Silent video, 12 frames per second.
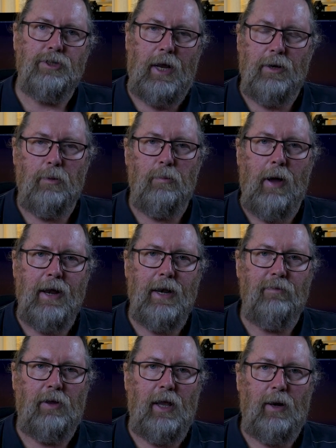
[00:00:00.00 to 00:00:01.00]
and you may
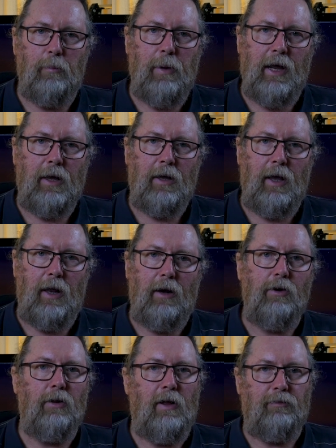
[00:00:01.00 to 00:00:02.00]
never get it back again,
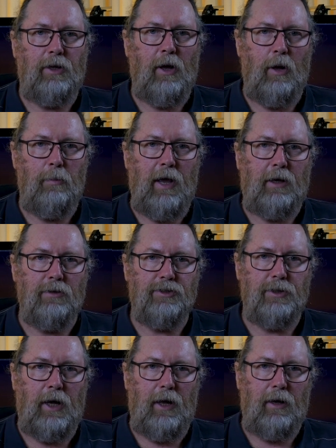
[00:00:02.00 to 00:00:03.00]
and you'll have to go back and
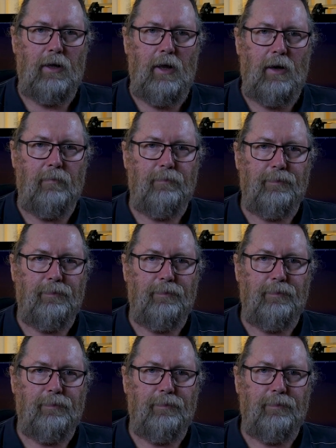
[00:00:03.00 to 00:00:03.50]
start again.